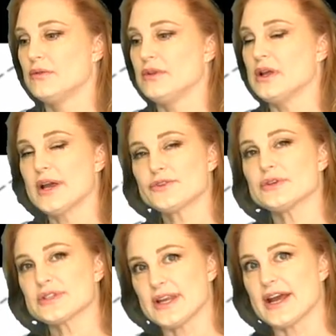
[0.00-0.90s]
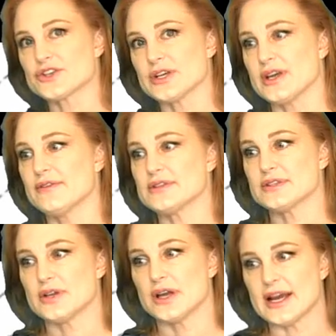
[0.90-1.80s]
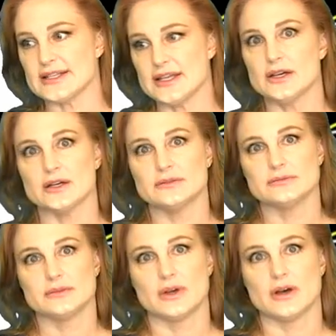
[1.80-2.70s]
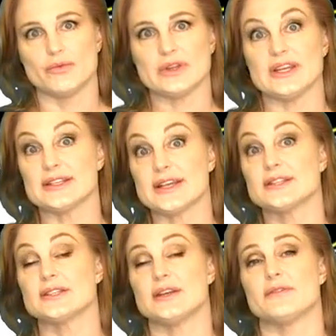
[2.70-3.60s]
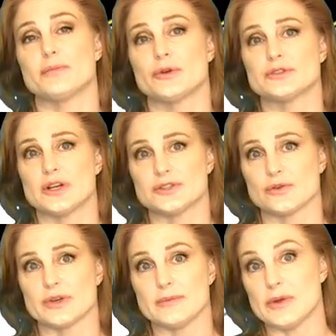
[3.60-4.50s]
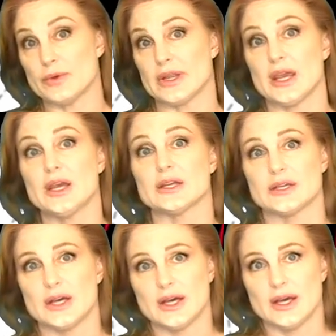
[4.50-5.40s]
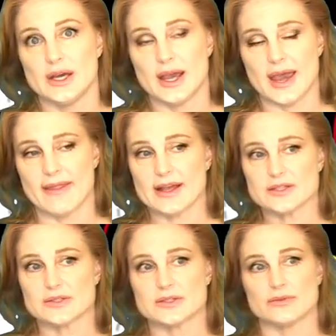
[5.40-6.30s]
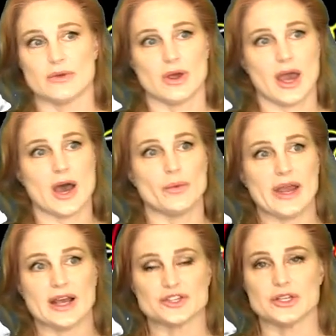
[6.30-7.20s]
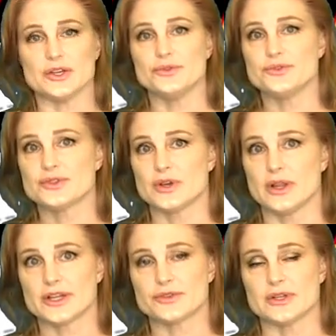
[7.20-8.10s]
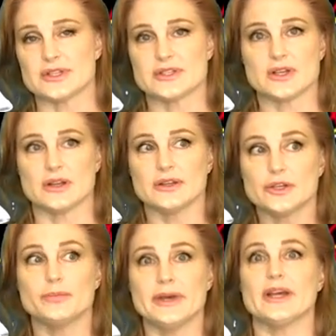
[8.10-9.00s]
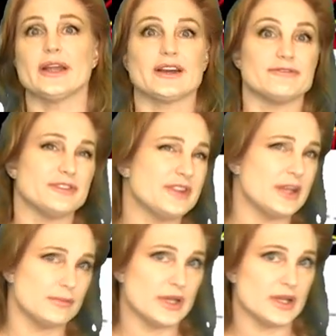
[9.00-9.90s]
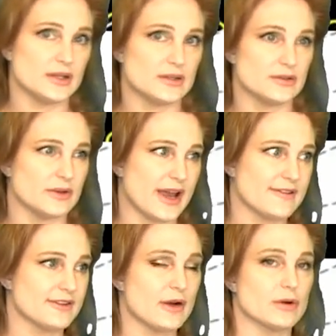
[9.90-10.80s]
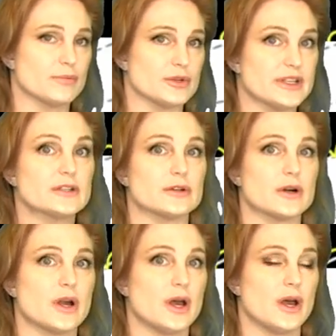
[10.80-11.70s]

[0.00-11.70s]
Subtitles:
electrons can actually give us an idea of what the intensity of the protons are going to be when they hit. And that's how we actually use electrons as a little bit, like a 15-minute to half an hour predictor